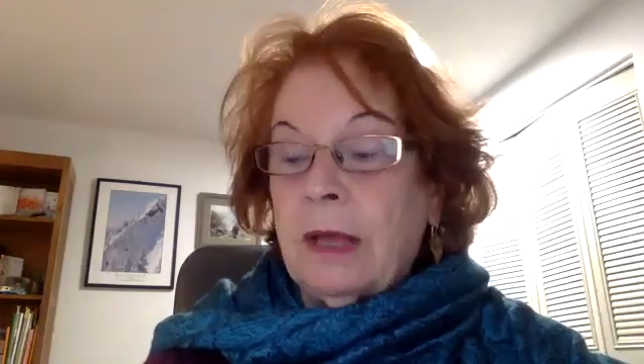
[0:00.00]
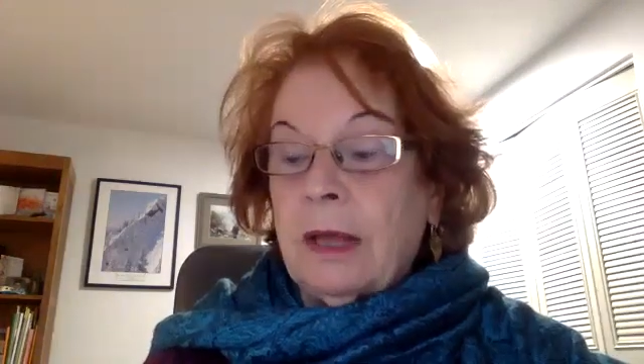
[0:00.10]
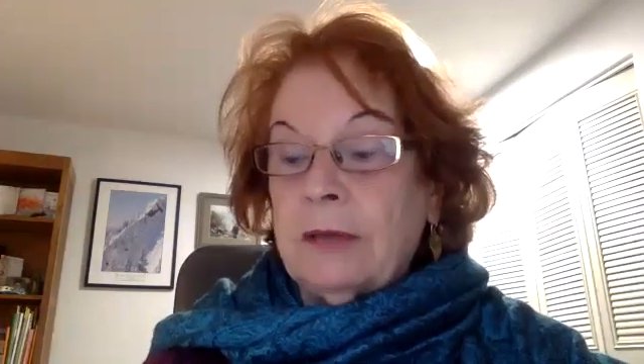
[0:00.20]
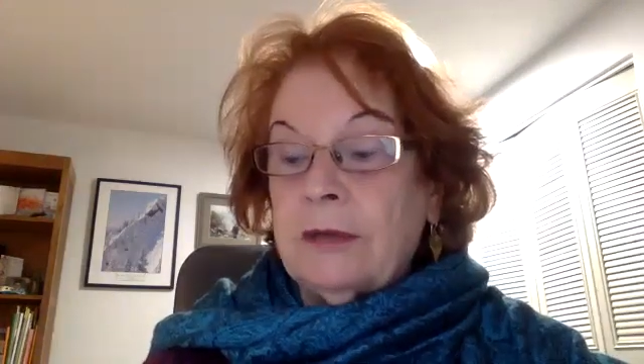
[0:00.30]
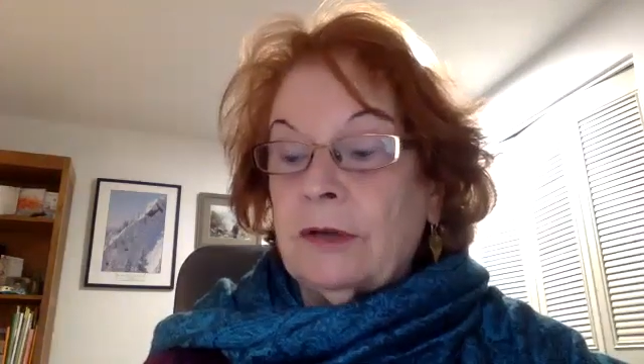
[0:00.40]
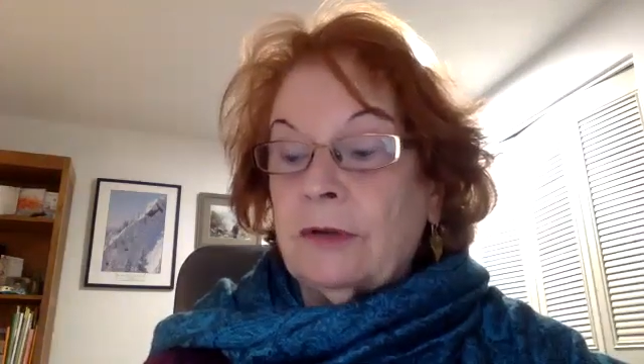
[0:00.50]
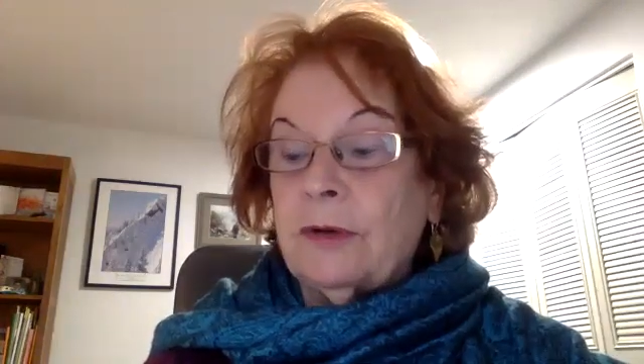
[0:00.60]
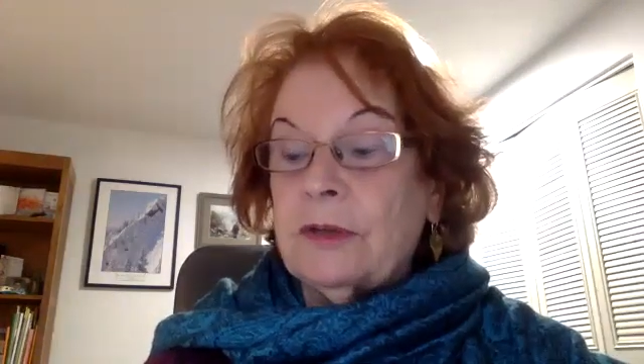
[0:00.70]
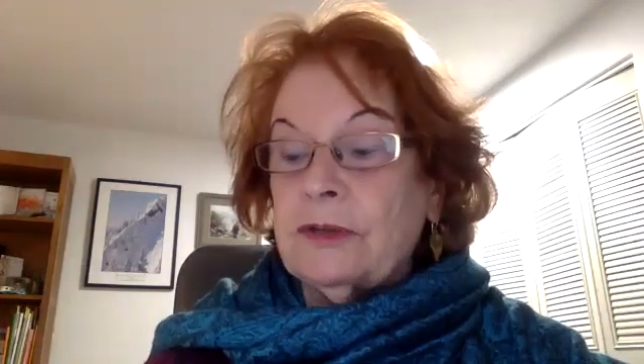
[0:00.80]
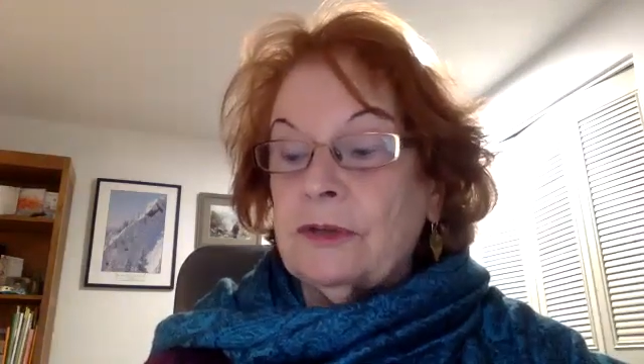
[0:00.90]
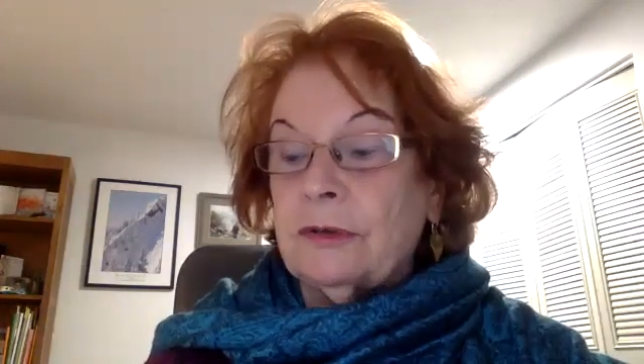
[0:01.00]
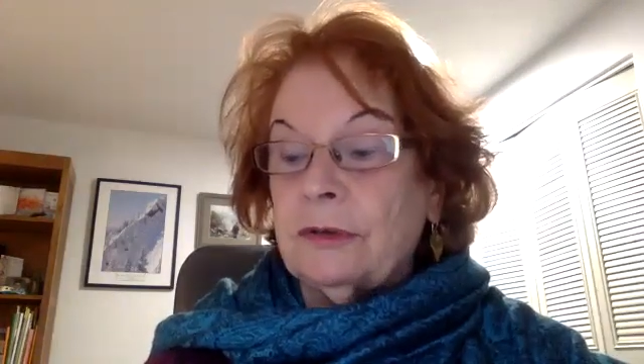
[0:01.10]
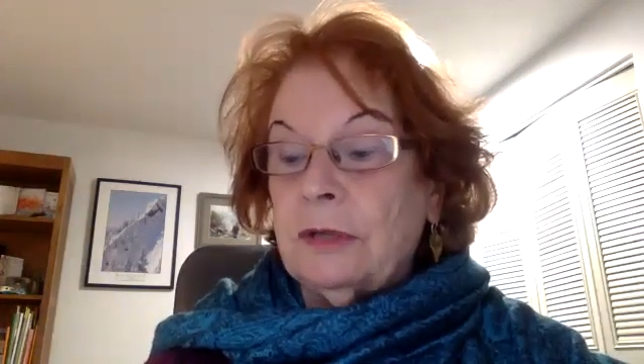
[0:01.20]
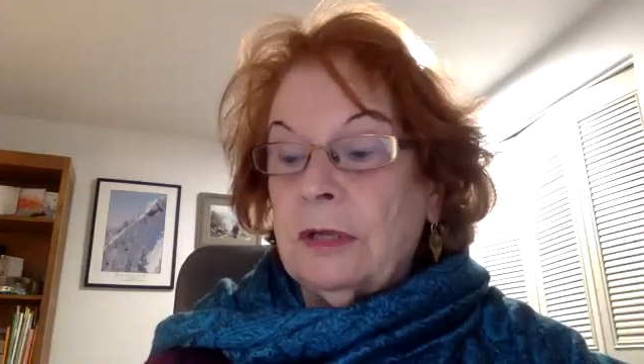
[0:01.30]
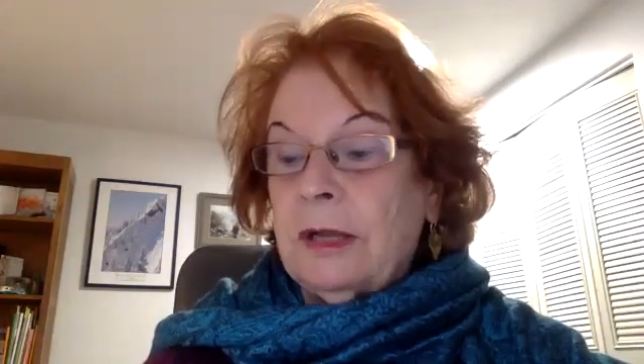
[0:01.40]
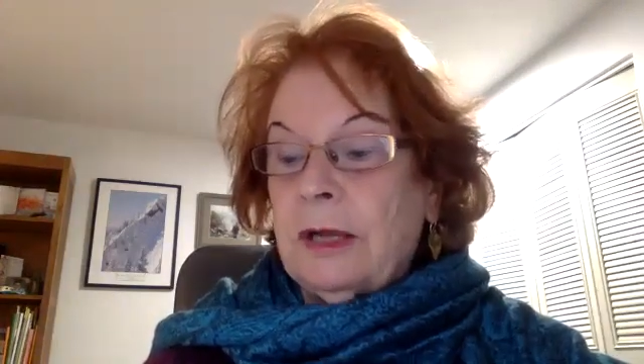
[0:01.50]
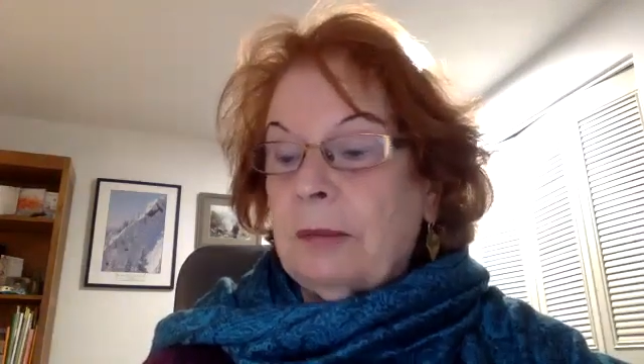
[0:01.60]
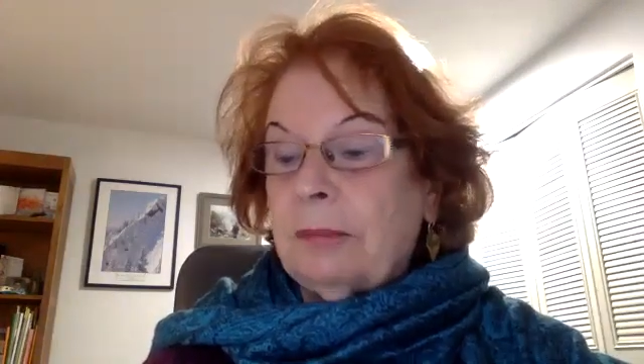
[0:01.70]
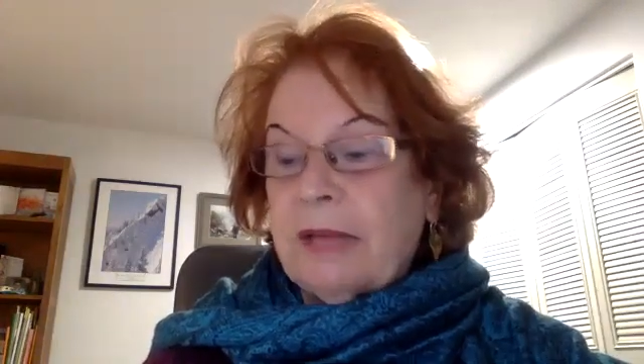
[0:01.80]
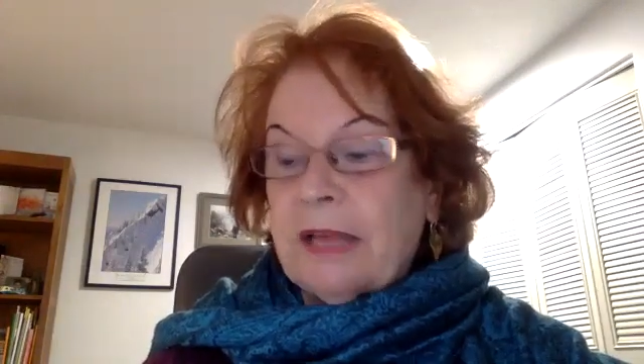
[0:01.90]
until Crystal,
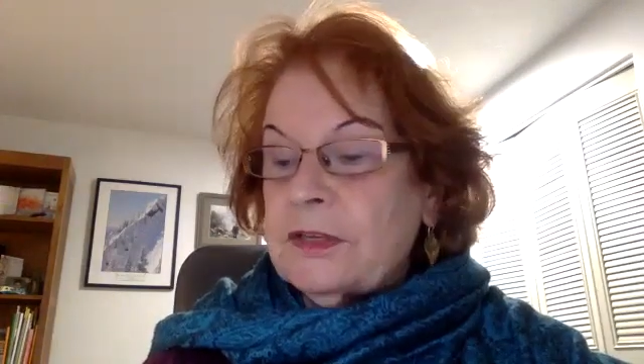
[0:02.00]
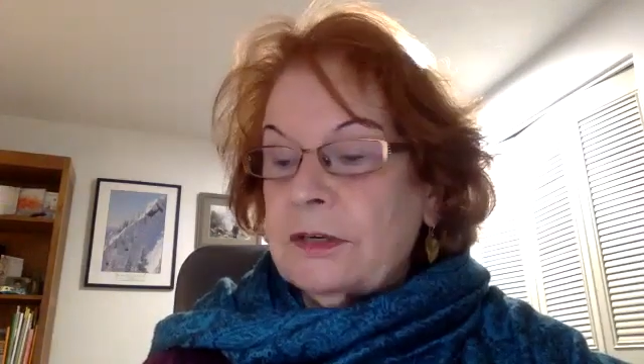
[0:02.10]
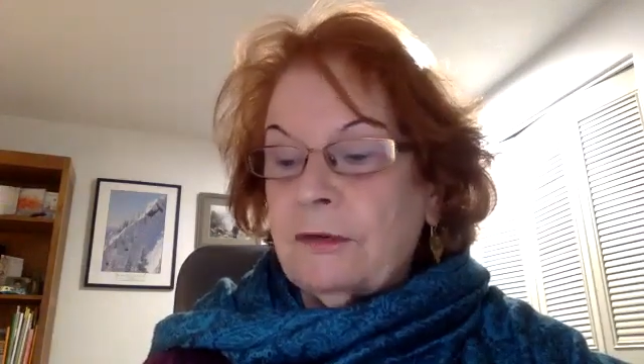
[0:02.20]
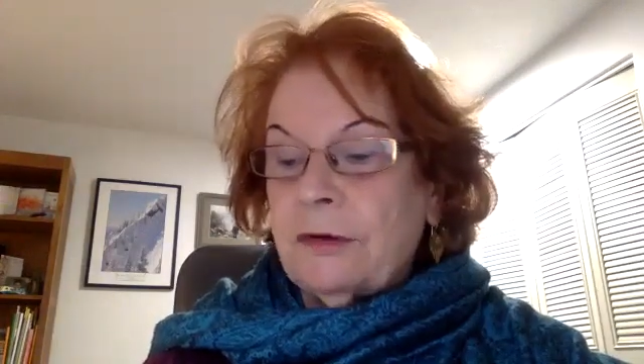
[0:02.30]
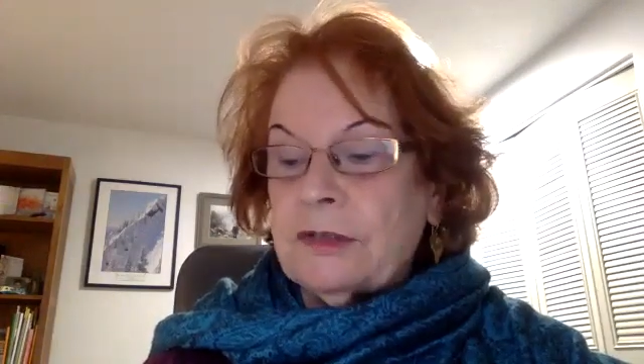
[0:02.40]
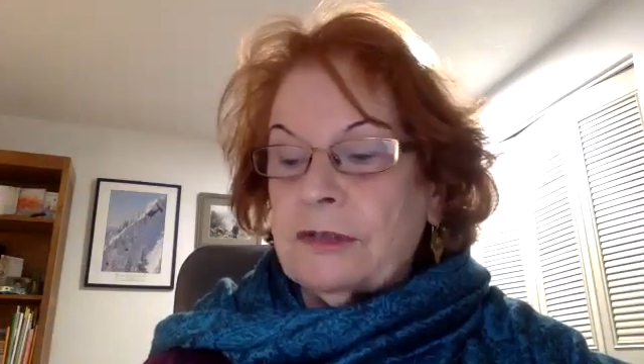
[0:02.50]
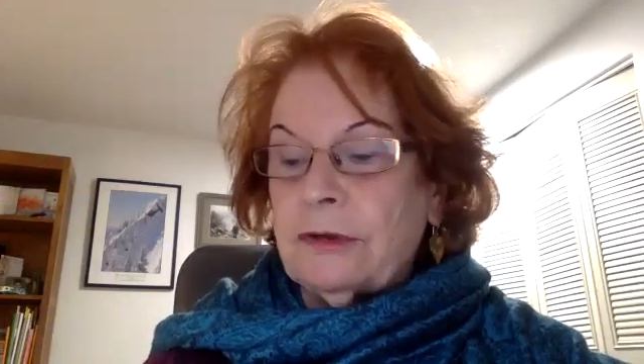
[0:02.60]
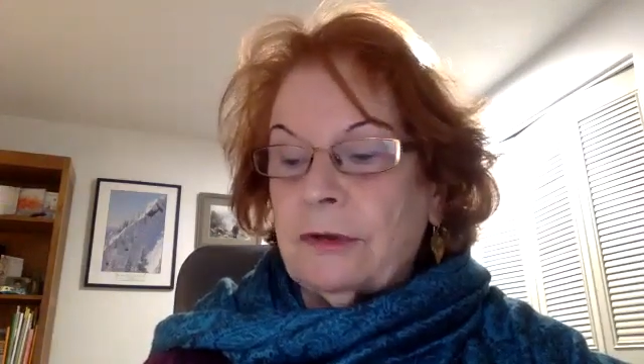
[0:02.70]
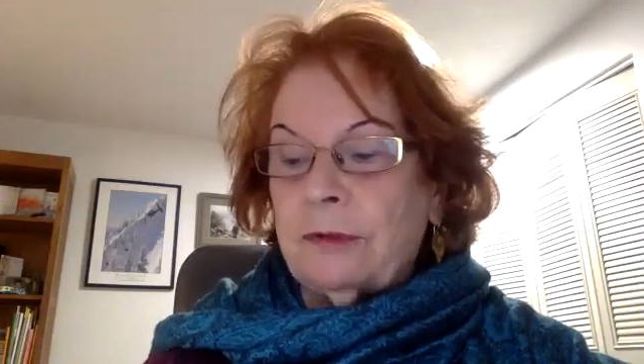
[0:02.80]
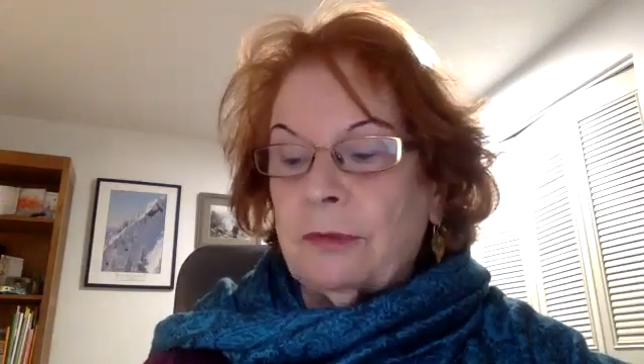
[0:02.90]
blessed Crystal,